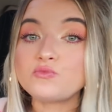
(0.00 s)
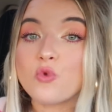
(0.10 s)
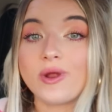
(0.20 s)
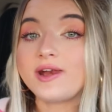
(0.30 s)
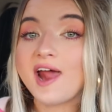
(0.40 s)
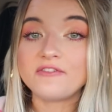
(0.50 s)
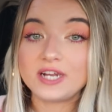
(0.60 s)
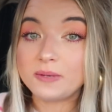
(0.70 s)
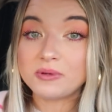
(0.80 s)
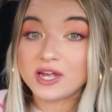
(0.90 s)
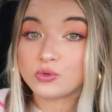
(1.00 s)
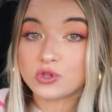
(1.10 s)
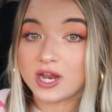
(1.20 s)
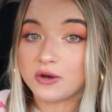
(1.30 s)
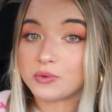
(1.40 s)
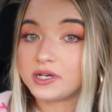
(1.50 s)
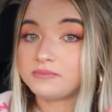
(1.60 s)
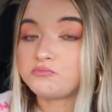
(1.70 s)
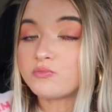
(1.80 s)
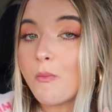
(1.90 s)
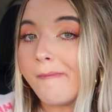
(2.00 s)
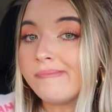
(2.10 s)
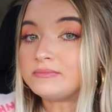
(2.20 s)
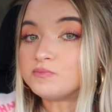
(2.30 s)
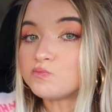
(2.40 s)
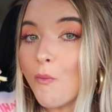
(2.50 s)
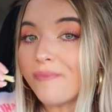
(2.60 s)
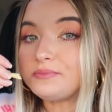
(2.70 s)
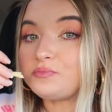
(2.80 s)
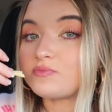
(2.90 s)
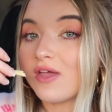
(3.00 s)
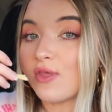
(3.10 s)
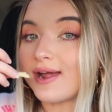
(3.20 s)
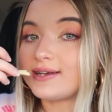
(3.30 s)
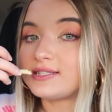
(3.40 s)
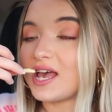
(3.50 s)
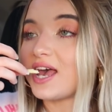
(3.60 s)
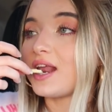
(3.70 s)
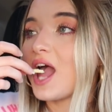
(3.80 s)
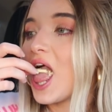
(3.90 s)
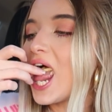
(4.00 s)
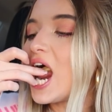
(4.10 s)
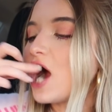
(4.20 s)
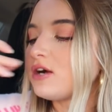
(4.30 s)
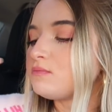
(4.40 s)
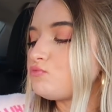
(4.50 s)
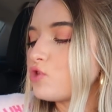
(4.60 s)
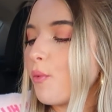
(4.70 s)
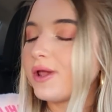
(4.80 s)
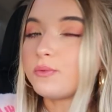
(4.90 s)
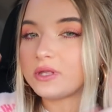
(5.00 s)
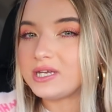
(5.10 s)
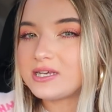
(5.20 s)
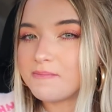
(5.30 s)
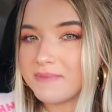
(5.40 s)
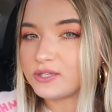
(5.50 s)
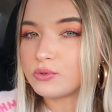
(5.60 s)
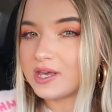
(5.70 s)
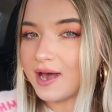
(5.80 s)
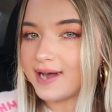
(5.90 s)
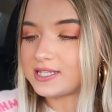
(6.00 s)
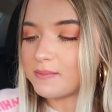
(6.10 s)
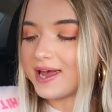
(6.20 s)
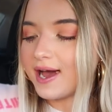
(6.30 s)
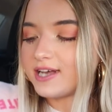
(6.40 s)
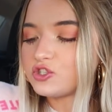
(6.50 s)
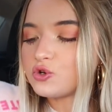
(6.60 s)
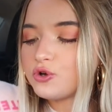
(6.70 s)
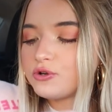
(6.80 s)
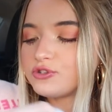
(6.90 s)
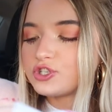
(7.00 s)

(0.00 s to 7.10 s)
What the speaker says: we didn't have any plans with anyone. And like I said, we really didn't mess with the guys at my high school.